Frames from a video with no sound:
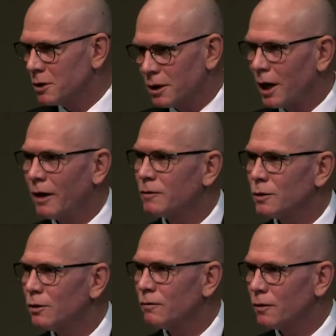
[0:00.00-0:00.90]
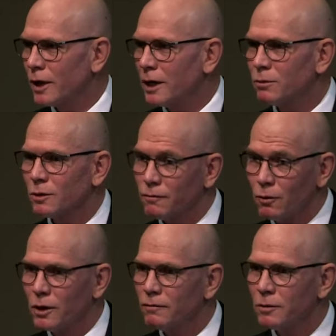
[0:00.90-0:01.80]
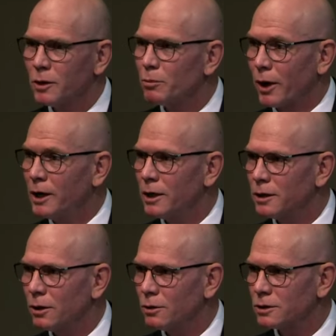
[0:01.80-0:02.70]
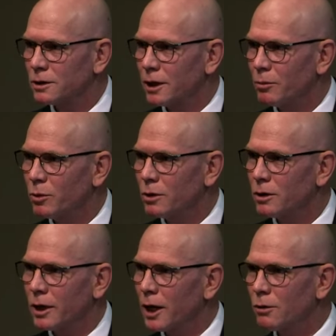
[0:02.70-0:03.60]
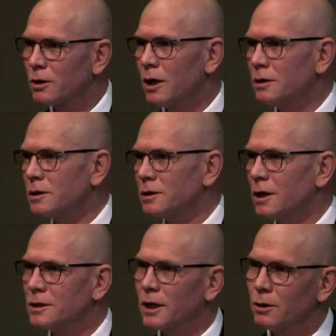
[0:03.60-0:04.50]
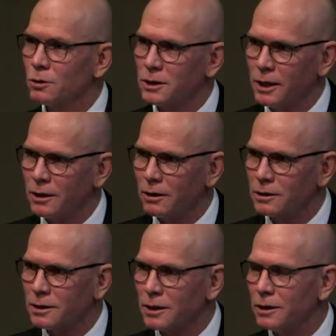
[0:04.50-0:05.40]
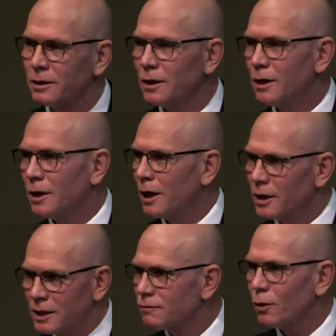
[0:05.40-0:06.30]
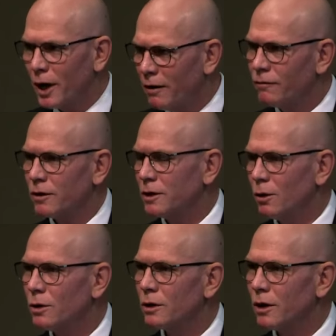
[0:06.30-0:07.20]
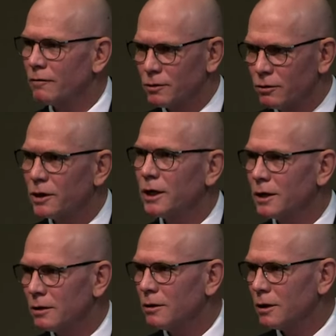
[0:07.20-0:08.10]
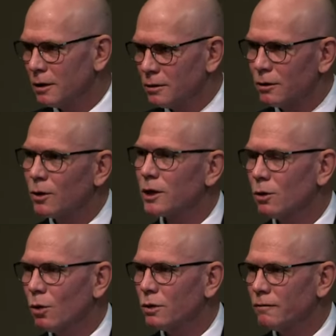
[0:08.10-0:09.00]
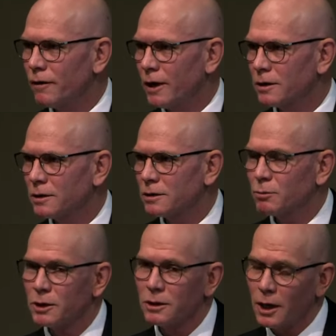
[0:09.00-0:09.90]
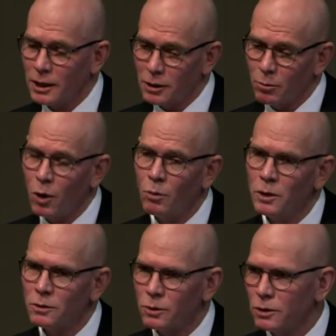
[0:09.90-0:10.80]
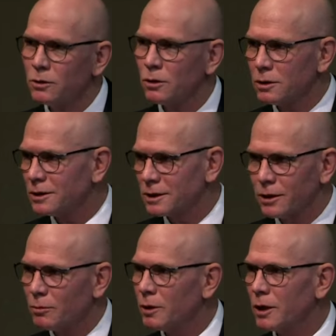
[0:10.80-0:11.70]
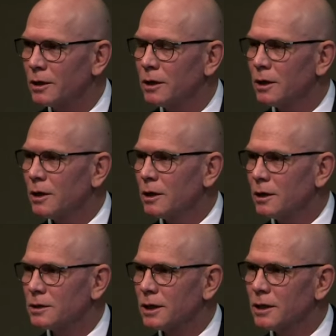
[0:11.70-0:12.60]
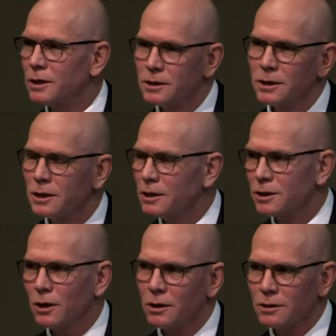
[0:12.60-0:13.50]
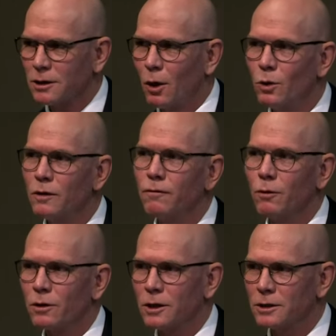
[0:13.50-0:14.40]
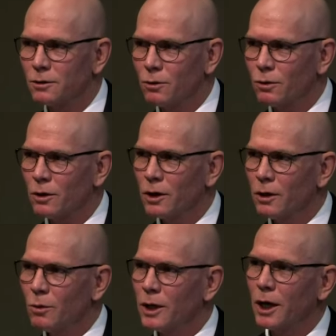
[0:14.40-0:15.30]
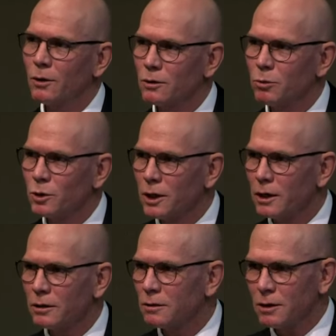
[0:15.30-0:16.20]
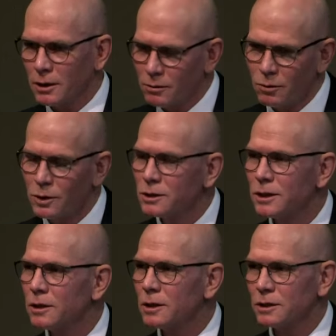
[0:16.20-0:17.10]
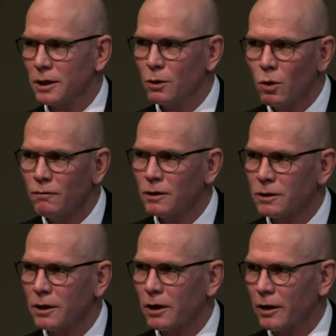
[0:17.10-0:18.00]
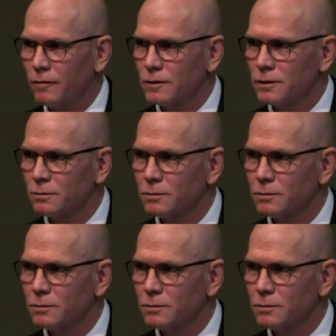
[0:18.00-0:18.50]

I have to look for that one for even the brain dead donors that I put in. I cannot undersize, I cannot take a risk here. And that's for every donor. You have to really look at all the factors. But at the moment, we do not discriminate and say DCD is, is only for this or we cannot put that. Like we see it as equivalent grafts.